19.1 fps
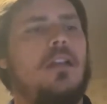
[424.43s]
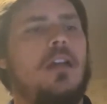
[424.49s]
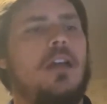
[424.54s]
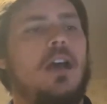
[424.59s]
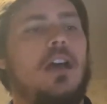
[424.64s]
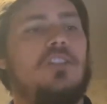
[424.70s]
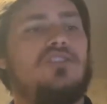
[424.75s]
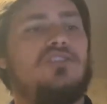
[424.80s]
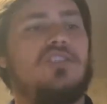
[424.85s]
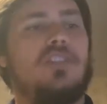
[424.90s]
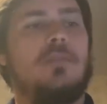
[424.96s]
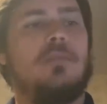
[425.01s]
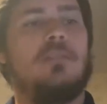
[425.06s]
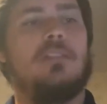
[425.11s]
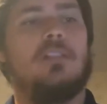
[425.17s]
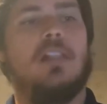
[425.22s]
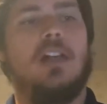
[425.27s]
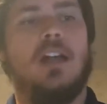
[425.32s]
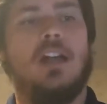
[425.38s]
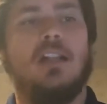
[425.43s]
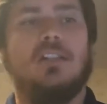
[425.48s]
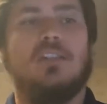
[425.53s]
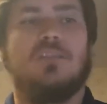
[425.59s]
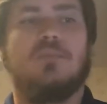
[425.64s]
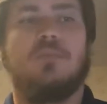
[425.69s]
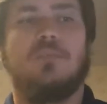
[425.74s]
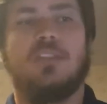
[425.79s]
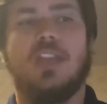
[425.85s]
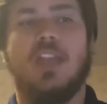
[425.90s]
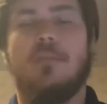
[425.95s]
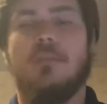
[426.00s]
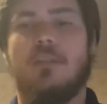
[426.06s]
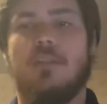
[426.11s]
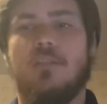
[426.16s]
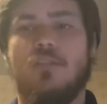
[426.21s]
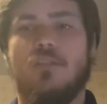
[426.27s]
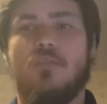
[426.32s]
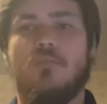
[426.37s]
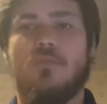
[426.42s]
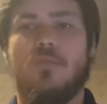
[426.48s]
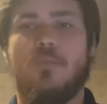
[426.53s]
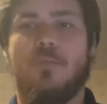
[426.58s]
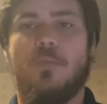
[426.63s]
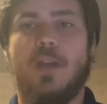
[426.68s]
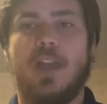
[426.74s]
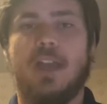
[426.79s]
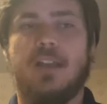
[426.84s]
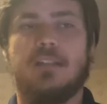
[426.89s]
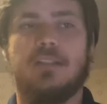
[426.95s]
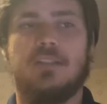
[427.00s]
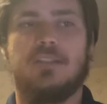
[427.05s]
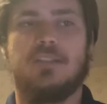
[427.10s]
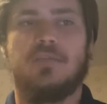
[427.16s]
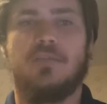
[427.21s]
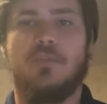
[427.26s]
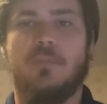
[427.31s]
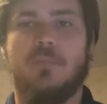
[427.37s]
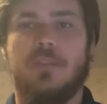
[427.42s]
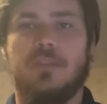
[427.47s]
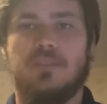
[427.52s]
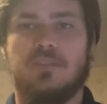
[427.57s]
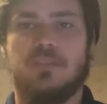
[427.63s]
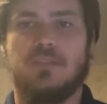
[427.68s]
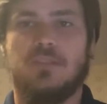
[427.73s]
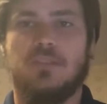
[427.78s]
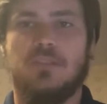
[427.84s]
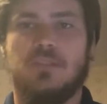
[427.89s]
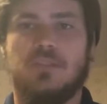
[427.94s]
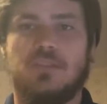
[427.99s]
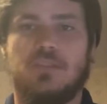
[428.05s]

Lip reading: Assembly lines became a normal practice for businesses.